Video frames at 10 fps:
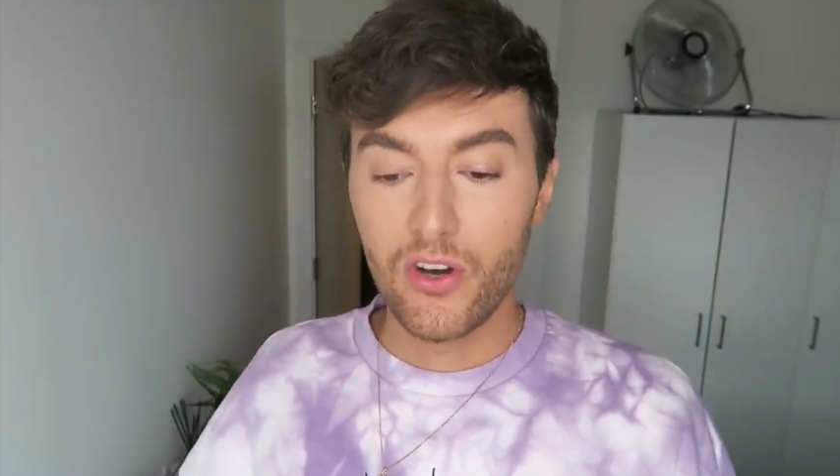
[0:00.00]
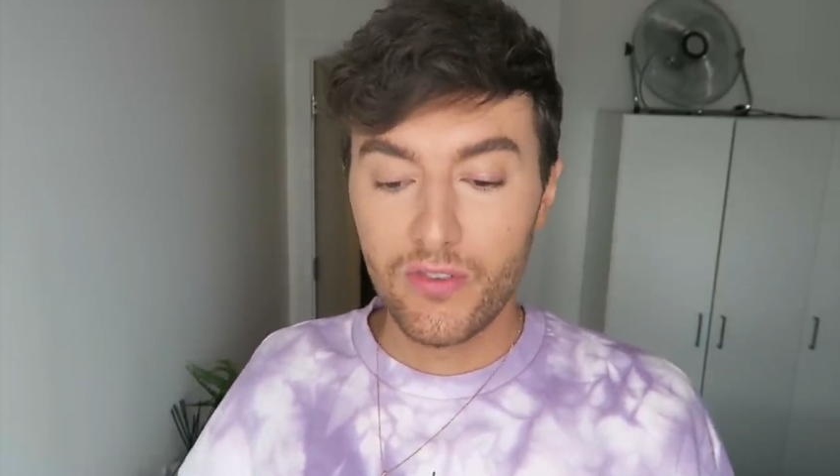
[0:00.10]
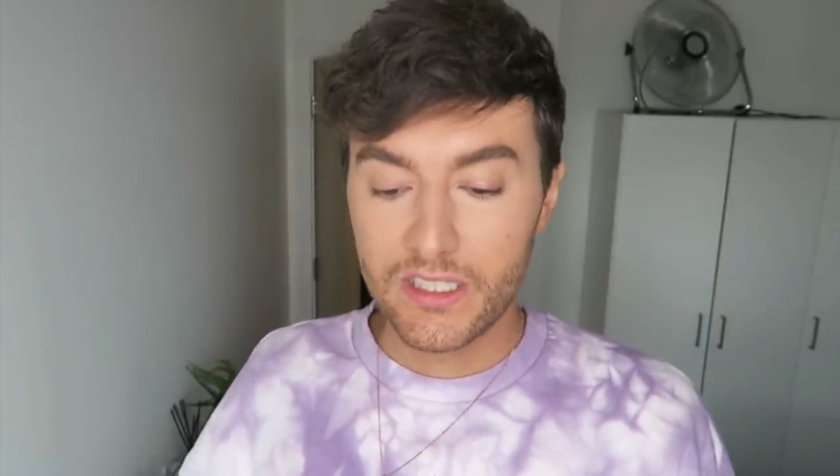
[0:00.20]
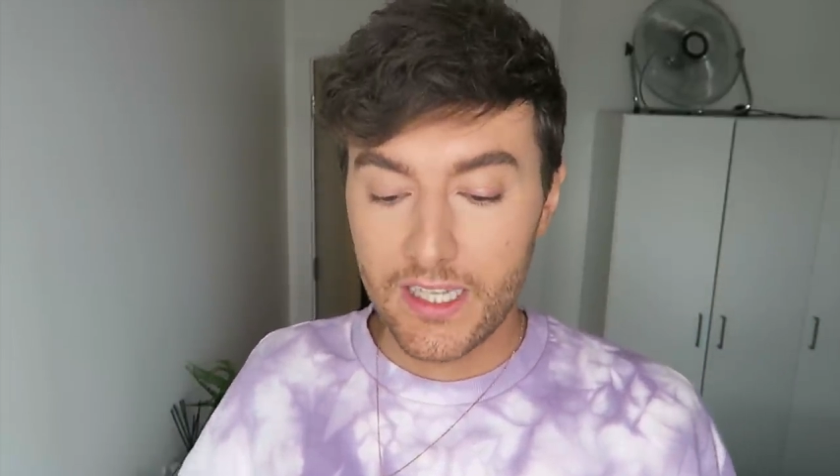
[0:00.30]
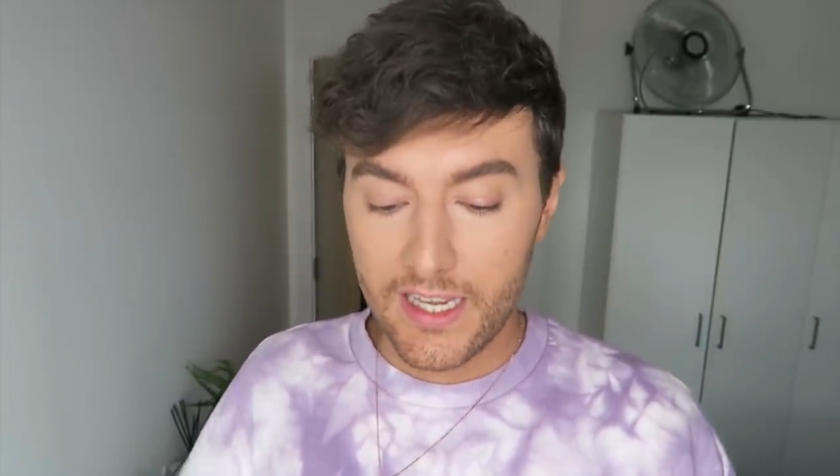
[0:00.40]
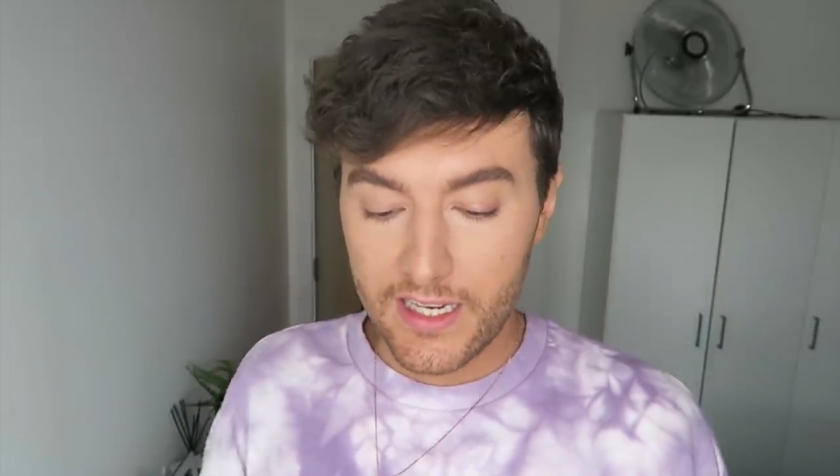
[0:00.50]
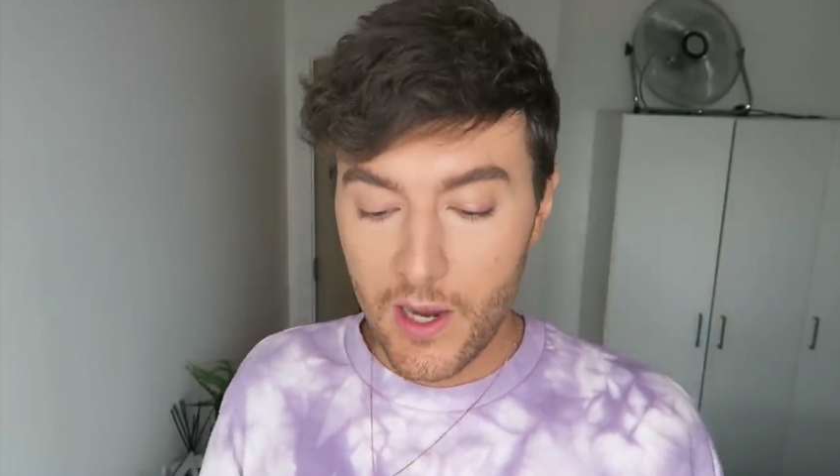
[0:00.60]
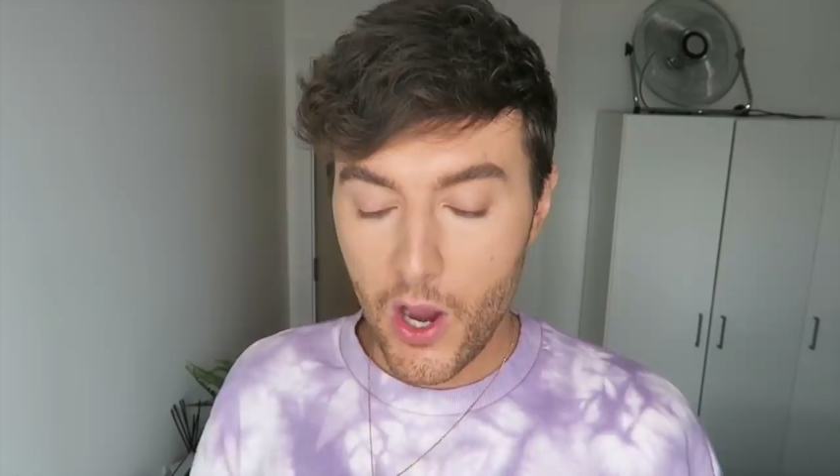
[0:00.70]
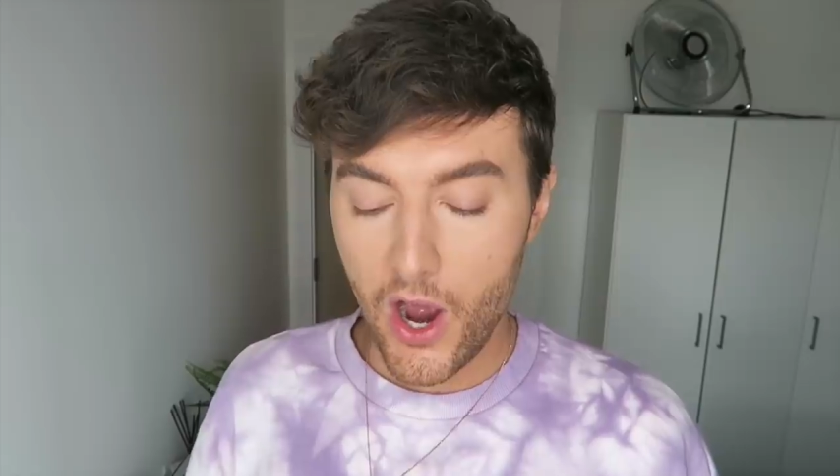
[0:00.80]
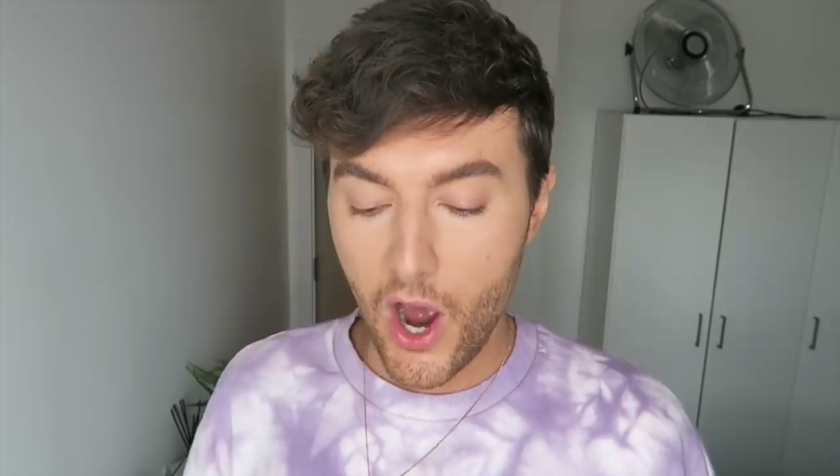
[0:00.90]
obviously,
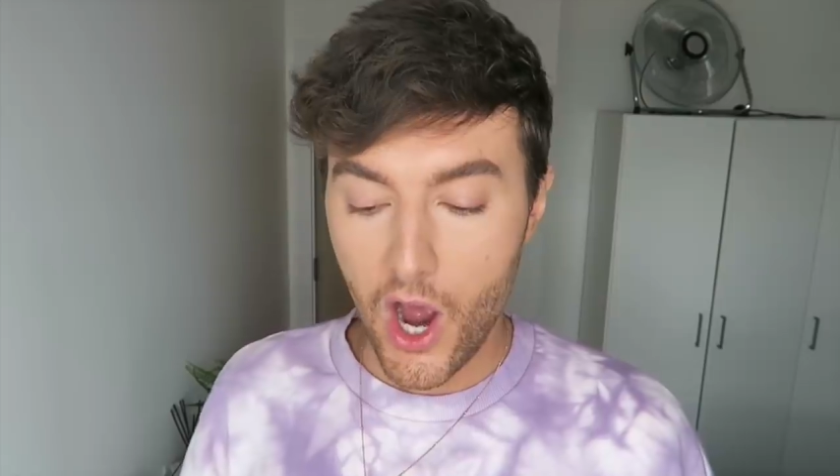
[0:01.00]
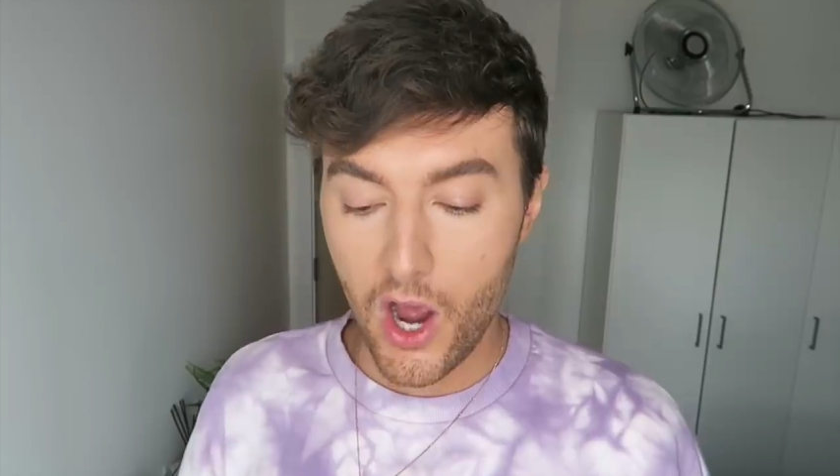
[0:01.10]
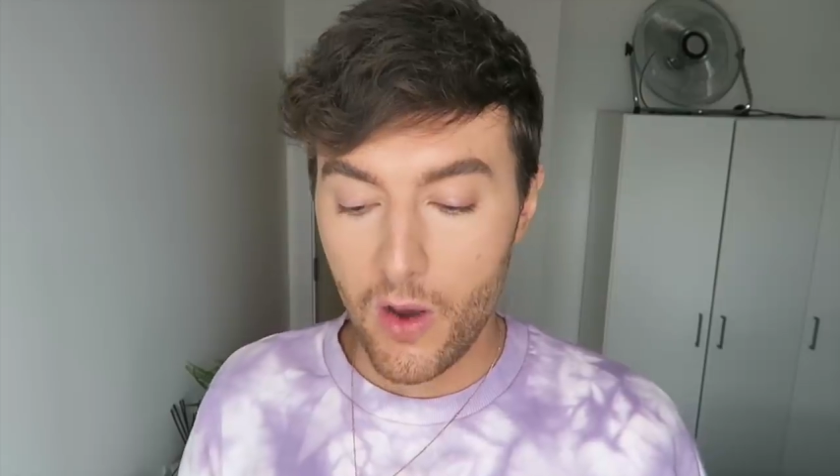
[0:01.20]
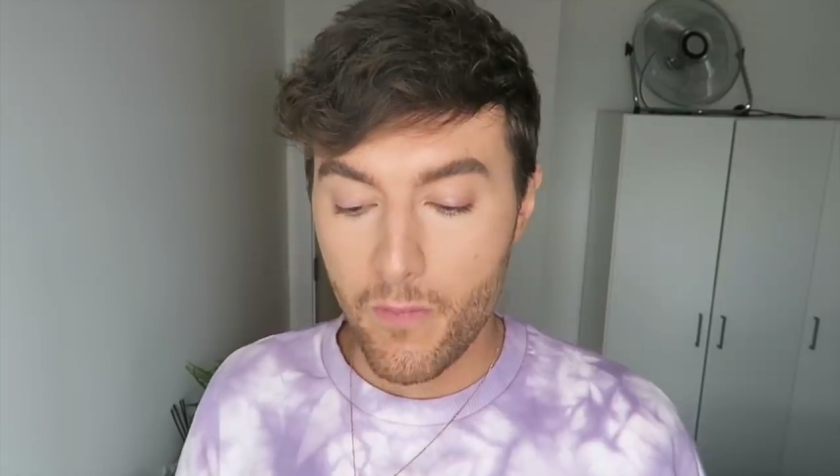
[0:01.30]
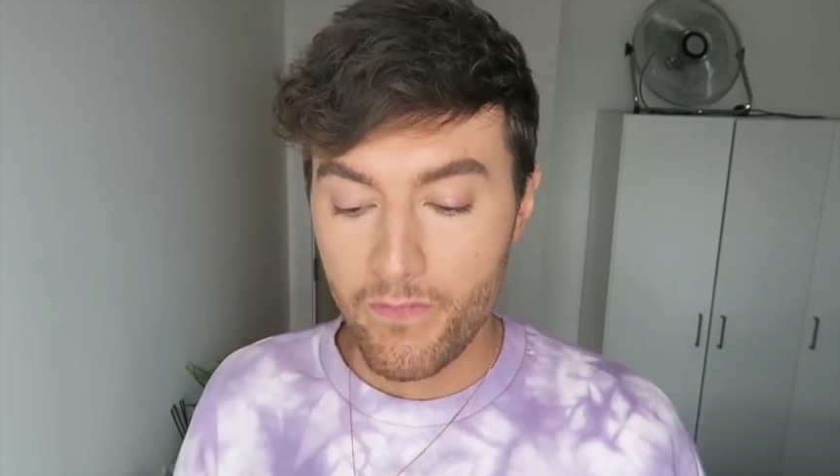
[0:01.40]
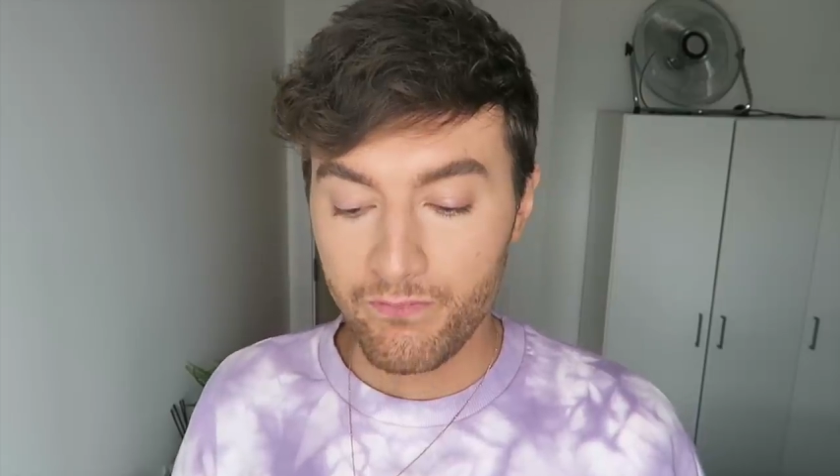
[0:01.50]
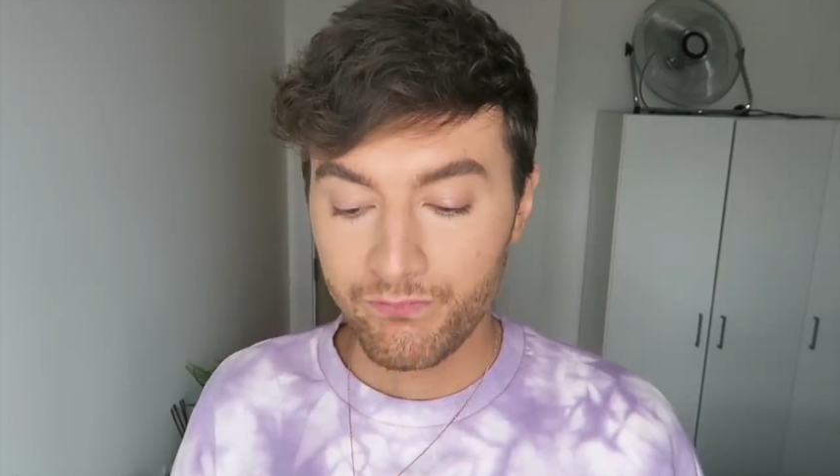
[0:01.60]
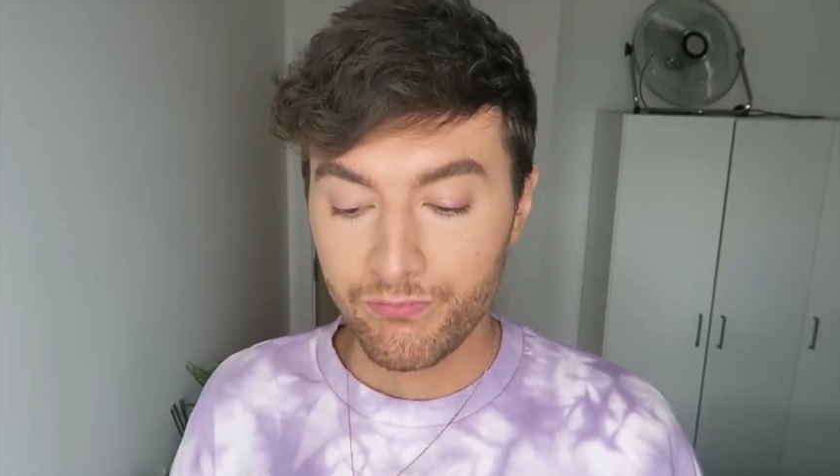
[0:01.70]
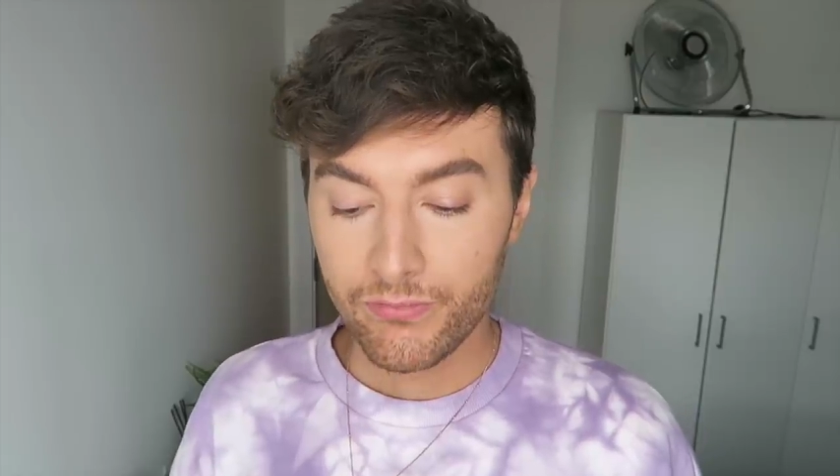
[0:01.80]
and